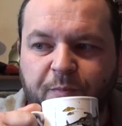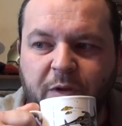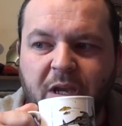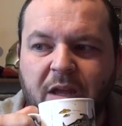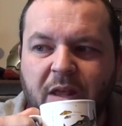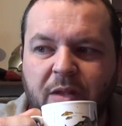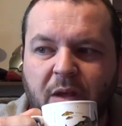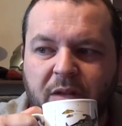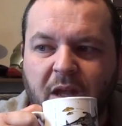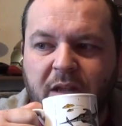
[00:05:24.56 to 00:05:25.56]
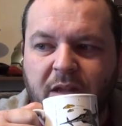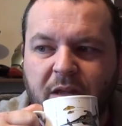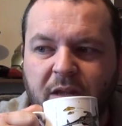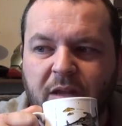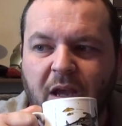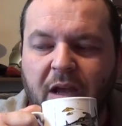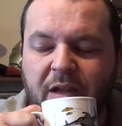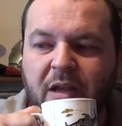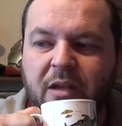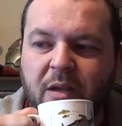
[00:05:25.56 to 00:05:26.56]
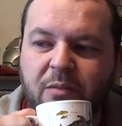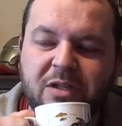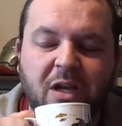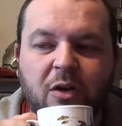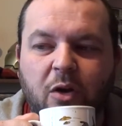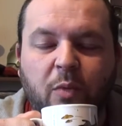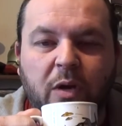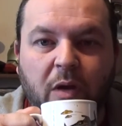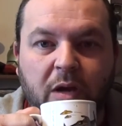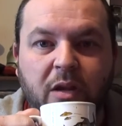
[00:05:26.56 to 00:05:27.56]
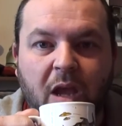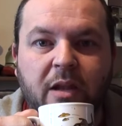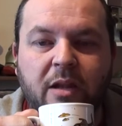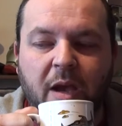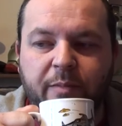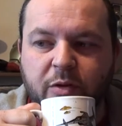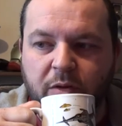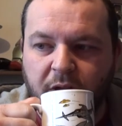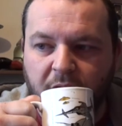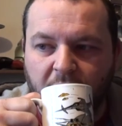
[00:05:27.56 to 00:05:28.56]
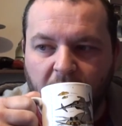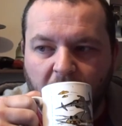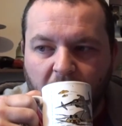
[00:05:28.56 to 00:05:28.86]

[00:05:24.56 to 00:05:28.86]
yeah, that it was still a good way to end the episode, I think.